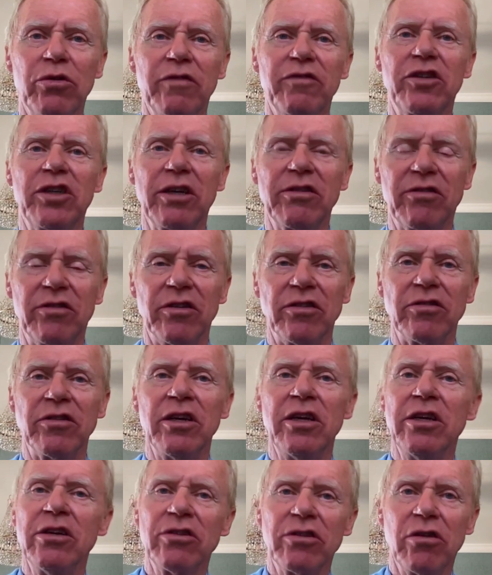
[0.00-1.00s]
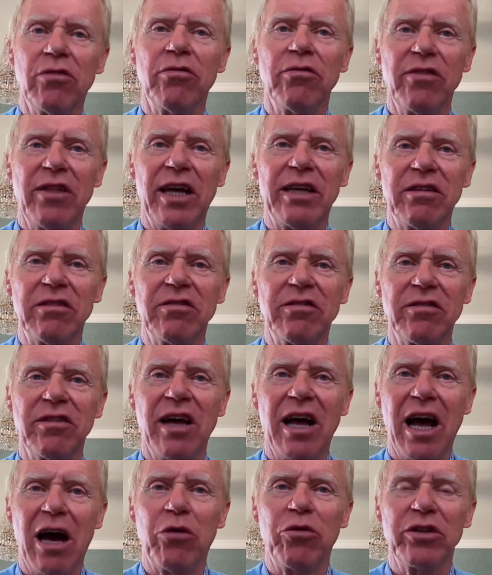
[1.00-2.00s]
of Justice. So that is
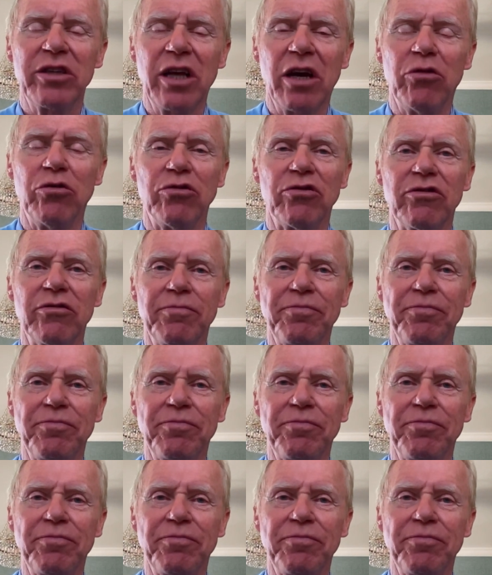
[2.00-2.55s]
how it goes.